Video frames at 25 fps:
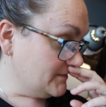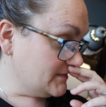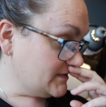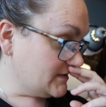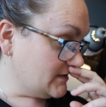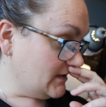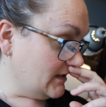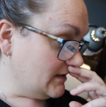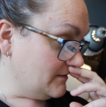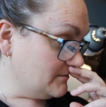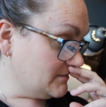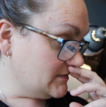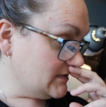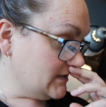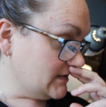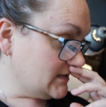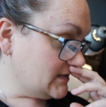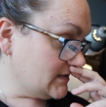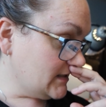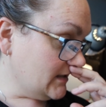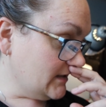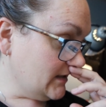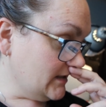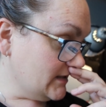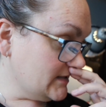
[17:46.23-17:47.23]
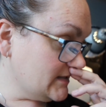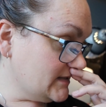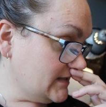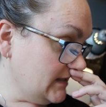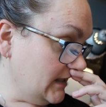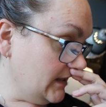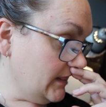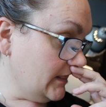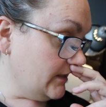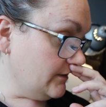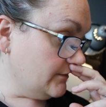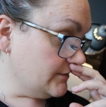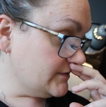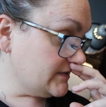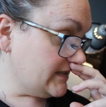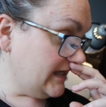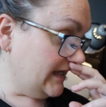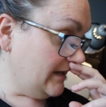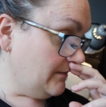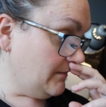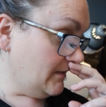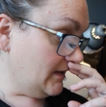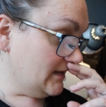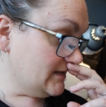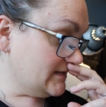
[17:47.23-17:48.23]
So I'm just gonna send those
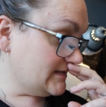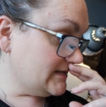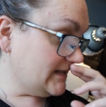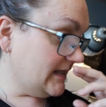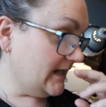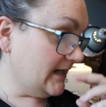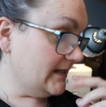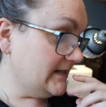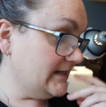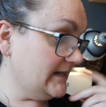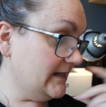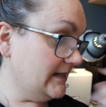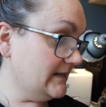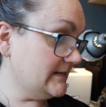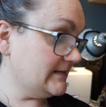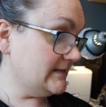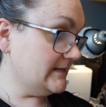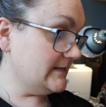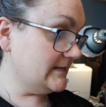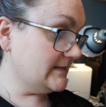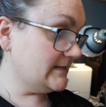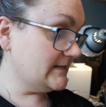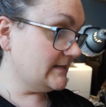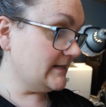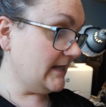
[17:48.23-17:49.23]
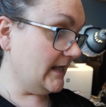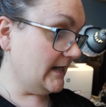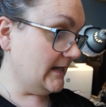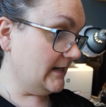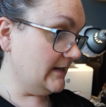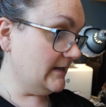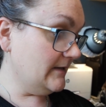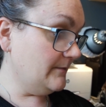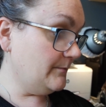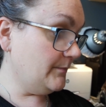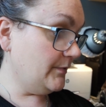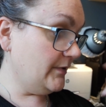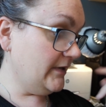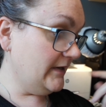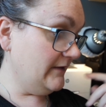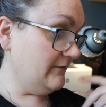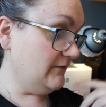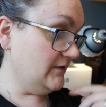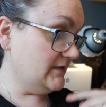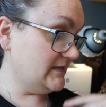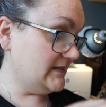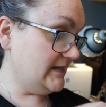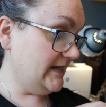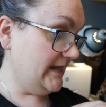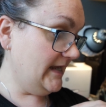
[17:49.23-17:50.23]
emails that I didn't send
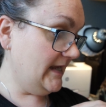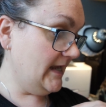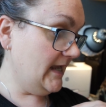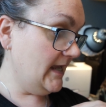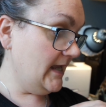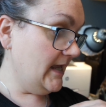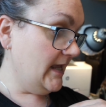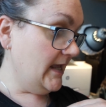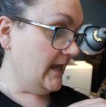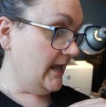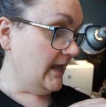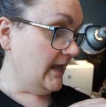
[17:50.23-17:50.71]
previously.